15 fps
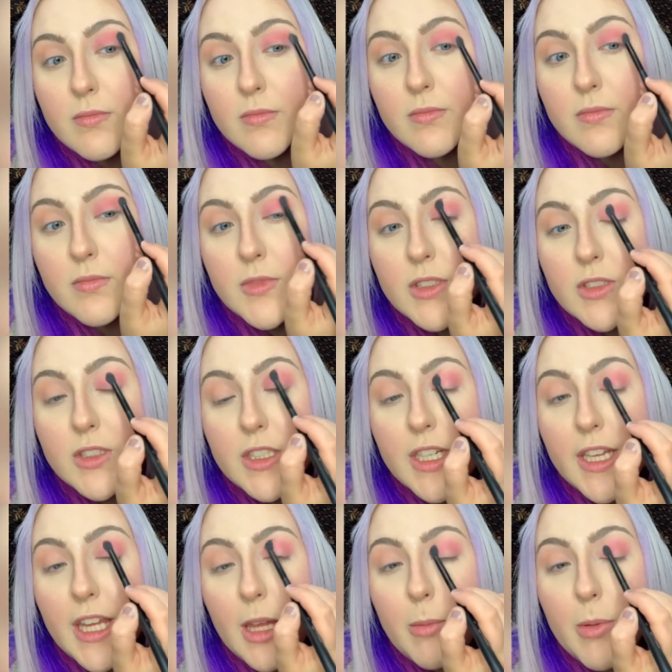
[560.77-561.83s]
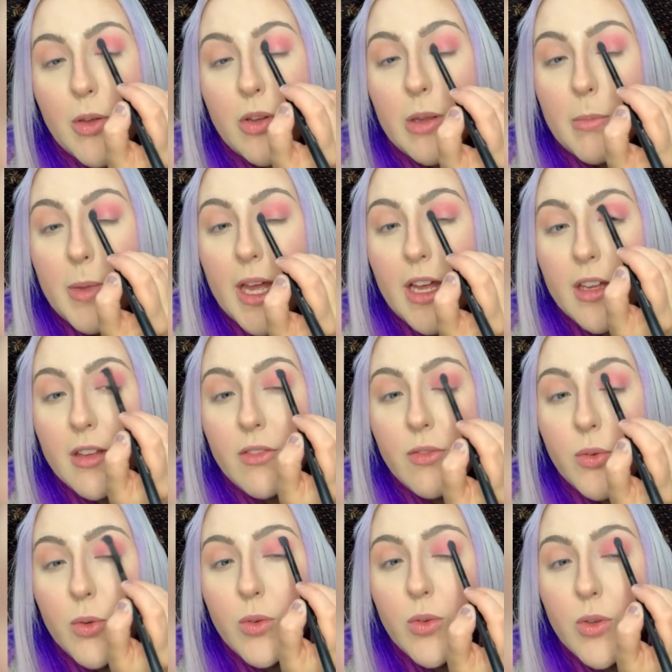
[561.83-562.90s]
I'm gonna keep going back and
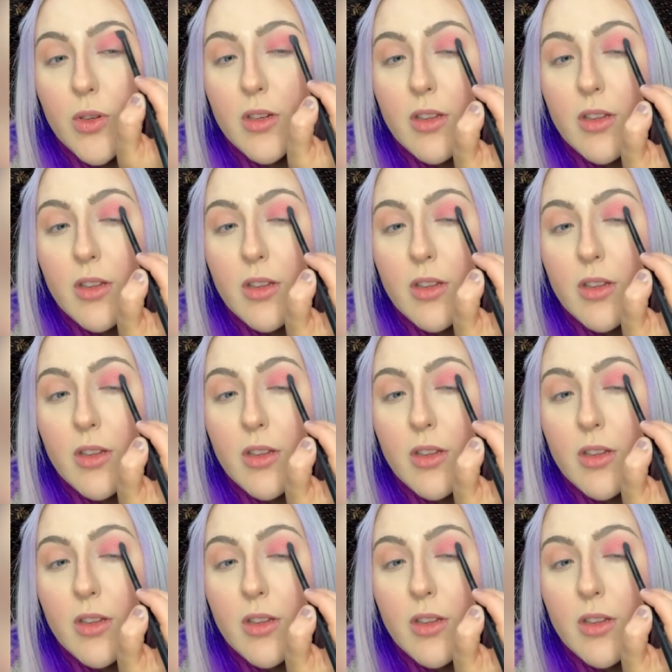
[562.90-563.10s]
forth.